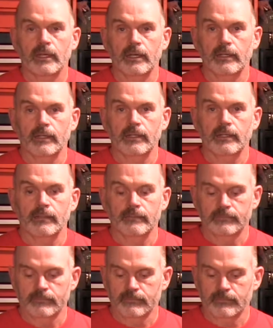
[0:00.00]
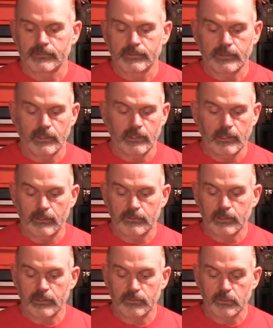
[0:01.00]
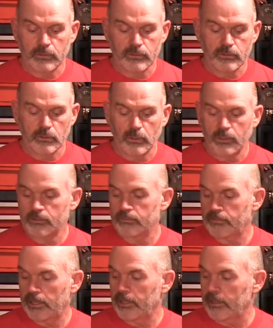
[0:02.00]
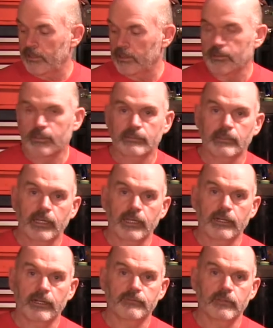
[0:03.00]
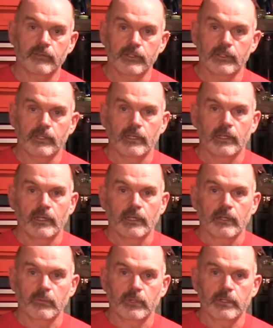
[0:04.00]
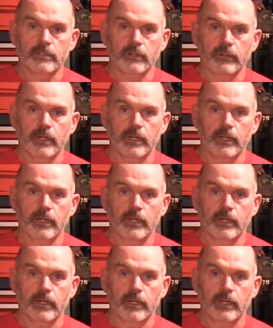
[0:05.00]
And so it was getting sort of sore, and finally I had enough of it, reached and